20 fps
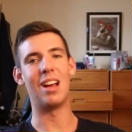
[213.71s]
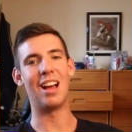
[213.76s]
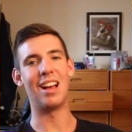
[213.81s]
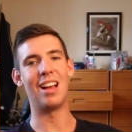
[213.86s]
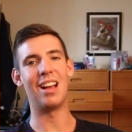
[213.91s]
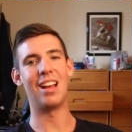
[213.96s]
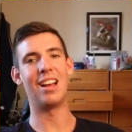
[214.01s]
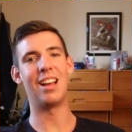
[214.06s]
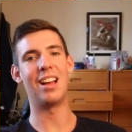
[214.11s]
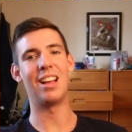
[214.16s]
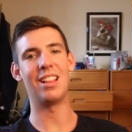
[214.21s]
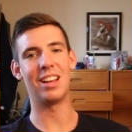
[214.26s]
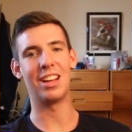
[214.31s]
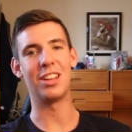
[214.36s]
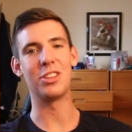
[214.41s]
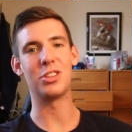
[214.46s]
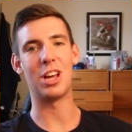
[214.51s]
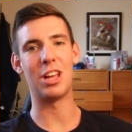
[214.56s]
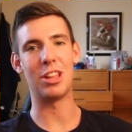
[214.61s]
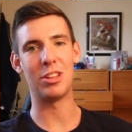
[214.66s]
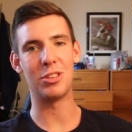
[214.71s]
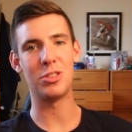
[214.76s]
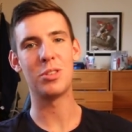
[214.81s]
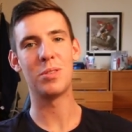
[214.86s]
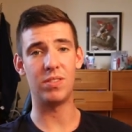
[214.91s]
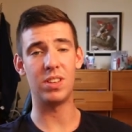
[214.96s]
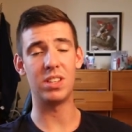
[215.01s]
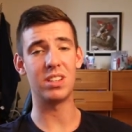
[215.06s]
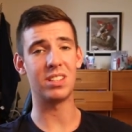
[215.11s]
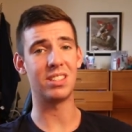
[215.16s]
I, I like a challenge.
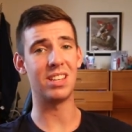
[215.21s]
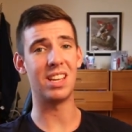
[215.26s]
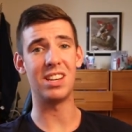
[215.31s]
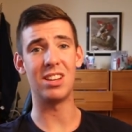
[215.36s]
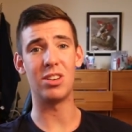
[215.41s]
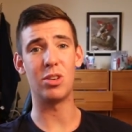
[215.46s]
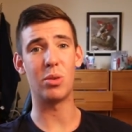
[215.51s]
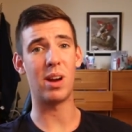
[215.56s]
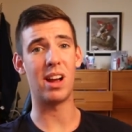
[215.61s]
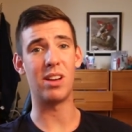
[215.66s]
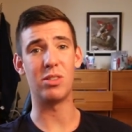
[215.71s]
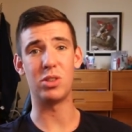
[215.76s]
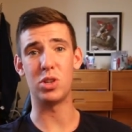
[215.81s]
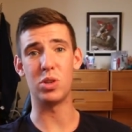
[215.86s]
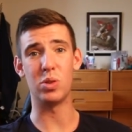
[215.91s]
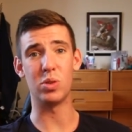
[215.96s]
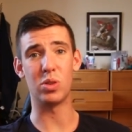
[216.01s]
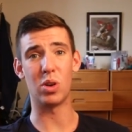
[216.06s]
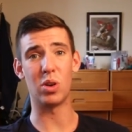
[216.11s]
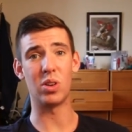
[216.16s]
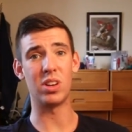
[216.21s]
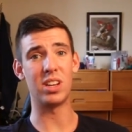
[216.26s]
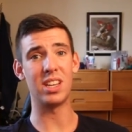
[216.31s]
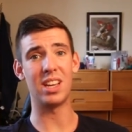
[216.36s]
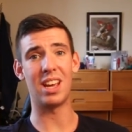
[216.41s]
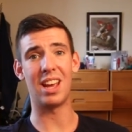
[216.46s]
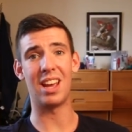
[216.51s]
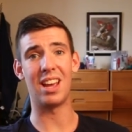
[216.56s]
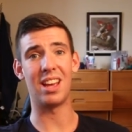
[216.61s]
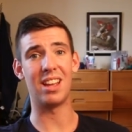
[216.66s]
Physics ended around two
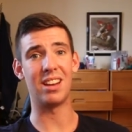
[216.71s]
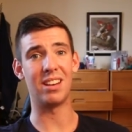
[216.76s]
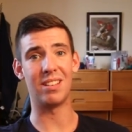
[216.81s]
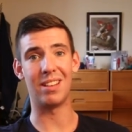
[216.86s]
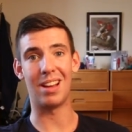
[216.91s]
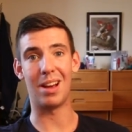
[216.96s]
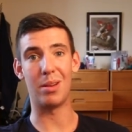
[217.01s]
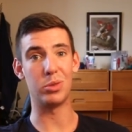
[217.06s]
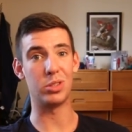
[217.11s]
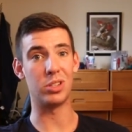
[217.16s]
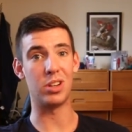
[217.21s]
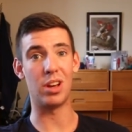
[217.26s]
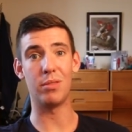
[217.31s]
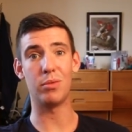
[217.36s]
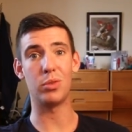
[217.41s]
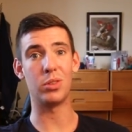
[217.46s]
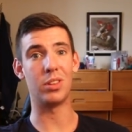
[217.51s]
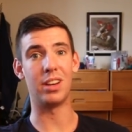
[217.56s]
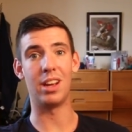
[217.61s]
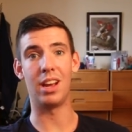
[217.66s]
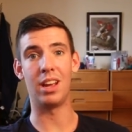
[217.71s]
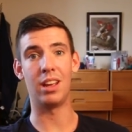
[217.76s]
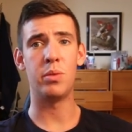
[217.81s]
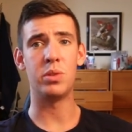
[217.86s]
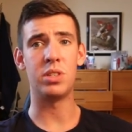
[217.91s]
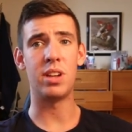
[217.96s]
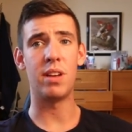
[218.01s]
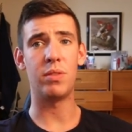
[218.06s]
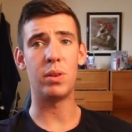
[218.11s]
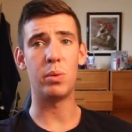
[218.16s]
thirty and I was done for the day. It
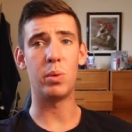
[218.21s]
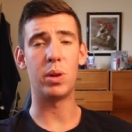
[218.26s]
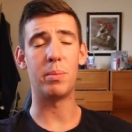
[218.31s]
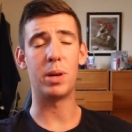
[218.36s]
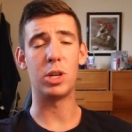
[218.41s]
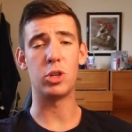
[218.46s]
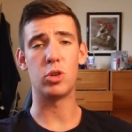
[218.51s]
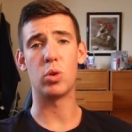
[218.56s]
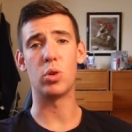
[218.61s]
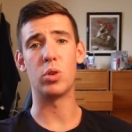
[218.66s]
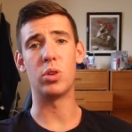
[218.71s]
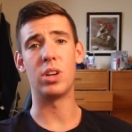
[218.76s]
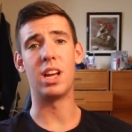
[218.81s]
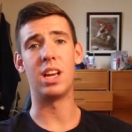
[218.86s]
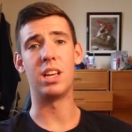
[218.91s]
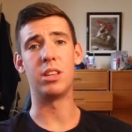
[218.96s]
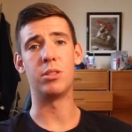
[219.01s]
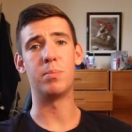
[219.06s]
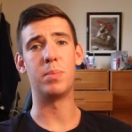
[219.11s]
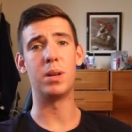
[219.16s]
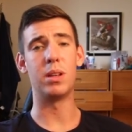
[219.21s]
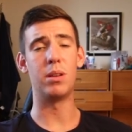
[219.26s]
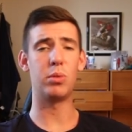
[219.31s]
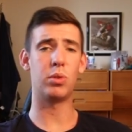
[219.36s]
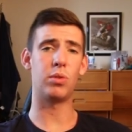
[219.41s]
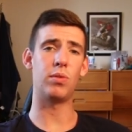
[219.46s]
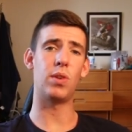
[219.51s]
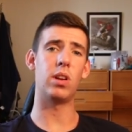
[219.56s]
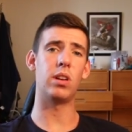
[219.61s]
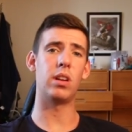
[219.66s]
was definitely one of my shorter days, but it
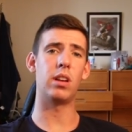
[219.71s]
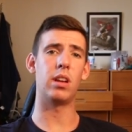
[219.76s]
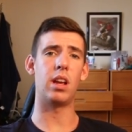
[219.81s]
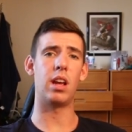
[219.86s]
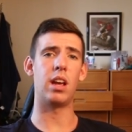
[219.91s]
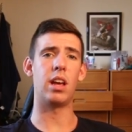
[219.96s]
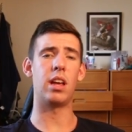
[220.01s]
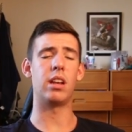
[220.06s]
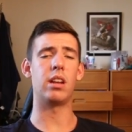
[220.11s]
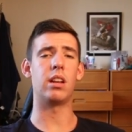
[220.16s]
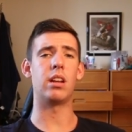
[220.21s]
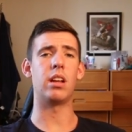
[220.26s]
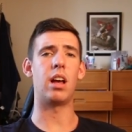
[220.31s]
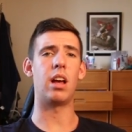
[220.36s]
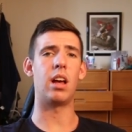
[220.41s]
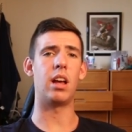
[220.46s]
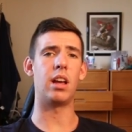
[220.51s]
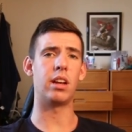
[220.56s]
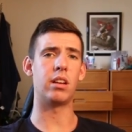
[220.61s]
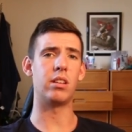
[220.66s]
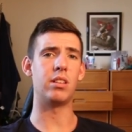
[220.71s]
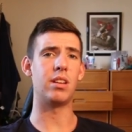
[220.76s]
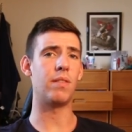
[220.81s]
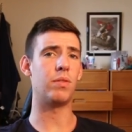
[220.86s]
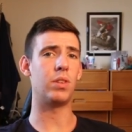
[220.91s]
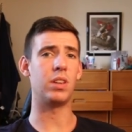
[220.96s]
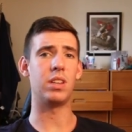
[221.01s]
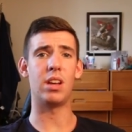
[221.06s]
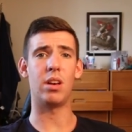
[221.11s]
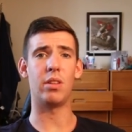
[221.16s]
was fun and I could
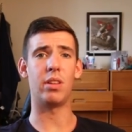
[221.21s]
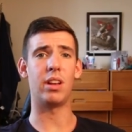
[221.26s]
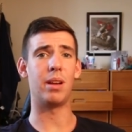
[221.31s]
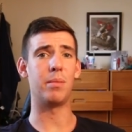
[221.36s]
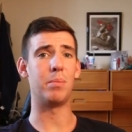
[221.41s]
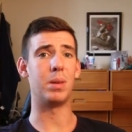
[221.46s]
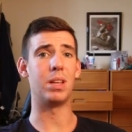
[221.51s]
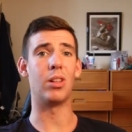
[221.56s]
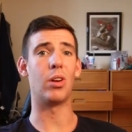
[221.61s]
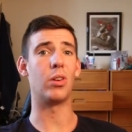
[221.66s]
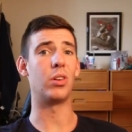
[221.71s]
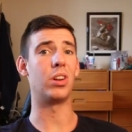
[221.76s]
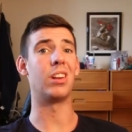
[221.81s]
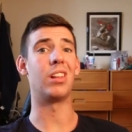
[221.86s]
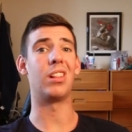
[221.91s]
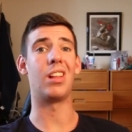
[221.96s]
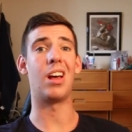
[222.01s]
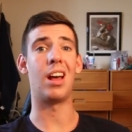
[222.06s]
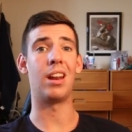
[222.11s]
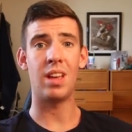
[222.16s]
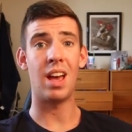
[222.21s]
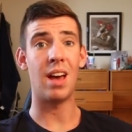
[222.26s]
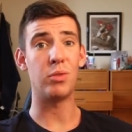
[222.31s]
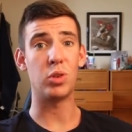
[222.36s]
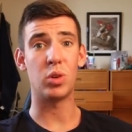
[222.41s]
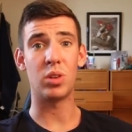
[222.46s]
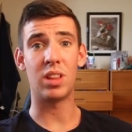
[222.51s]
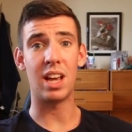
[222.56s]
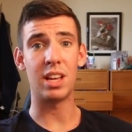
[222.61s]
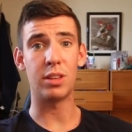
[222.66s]
definitely tell that I'd be learning a lot.
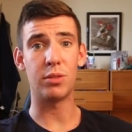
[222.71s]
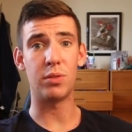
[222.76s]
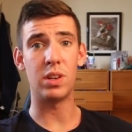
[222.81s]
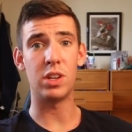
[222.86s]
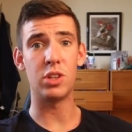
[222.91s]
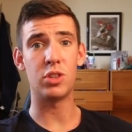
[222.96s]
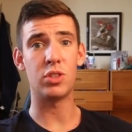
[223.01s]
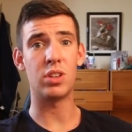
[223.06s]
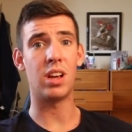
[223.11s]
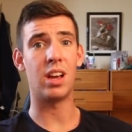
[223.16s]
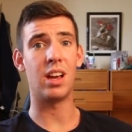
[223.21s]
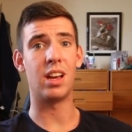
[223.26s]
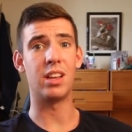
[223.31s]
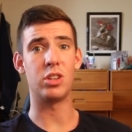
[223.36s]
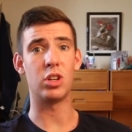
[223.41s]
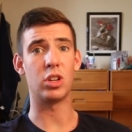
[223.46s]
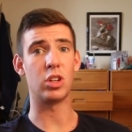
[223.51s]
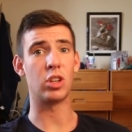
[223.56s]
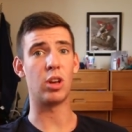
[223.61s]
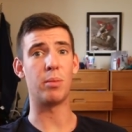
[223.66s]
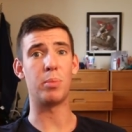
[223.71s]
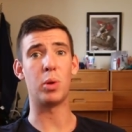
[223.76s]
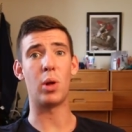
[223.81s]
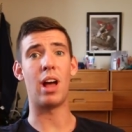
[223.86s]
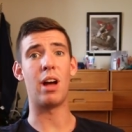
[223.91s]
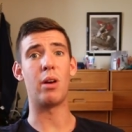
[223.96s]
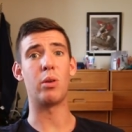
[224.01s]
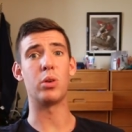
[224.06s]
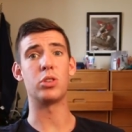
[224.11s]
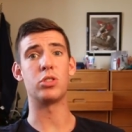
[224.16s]
After class finished, I took a couple
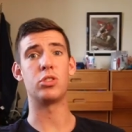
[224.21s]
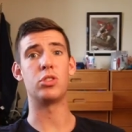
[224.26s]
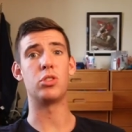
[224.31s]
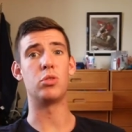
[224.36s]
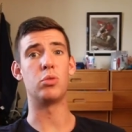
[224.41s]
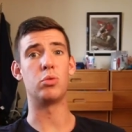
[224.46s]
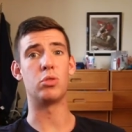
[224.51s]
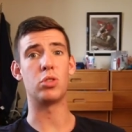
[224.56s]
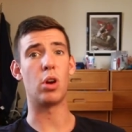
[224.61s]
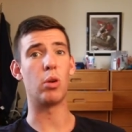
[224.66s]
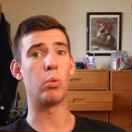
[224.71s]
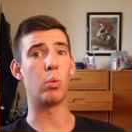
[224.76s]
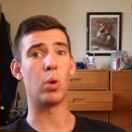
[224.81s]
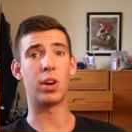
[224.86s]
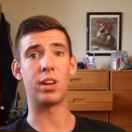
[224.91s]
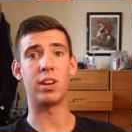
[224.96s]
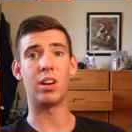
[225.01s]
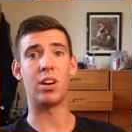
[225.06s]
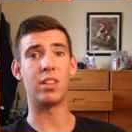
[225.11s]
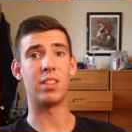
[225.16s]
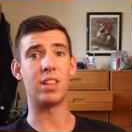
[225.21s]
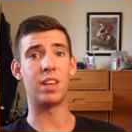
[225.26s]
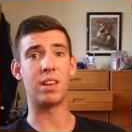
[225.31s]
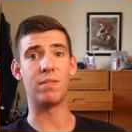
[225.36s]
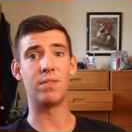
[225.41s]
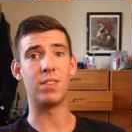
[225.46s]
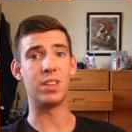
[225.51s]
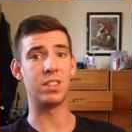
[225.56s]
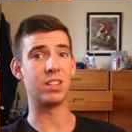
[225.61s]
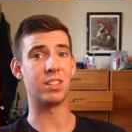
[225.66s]
hours to start working on the
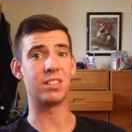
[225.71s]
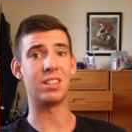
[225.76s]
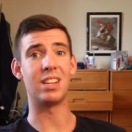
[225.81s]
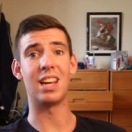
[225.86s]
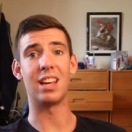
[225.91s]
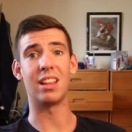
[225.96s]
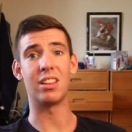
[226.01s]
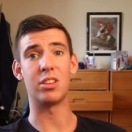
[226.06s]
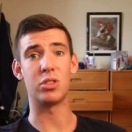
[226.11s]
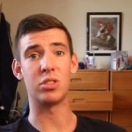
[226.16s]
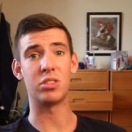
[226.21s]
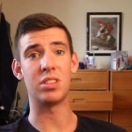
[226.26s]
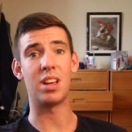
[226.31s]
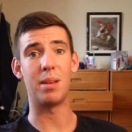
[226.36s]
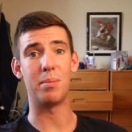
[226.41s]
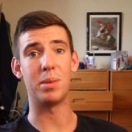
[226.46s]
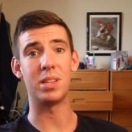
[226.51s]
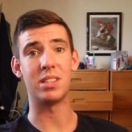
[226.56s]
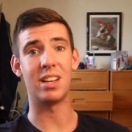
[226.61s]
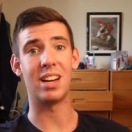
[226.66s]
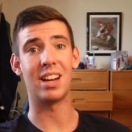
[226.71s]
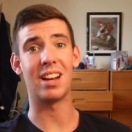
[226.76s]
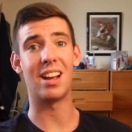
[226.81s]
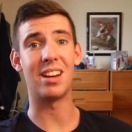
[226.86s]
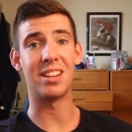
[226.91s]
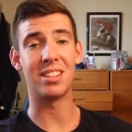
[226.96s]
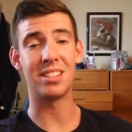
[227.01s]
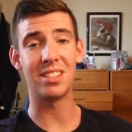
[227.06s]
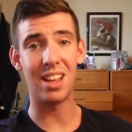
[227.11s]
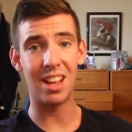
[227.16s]
physics and English assignments that I
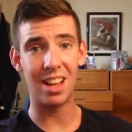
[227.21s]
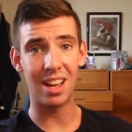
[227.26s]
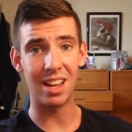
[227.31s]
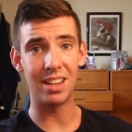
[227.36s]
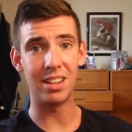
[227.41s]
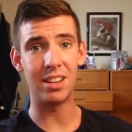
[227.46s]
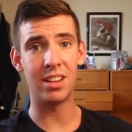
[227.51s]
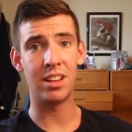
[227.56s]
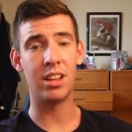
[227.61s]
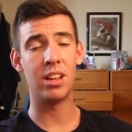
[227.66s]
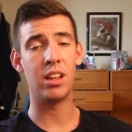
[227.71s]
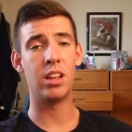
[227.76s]
got assigned.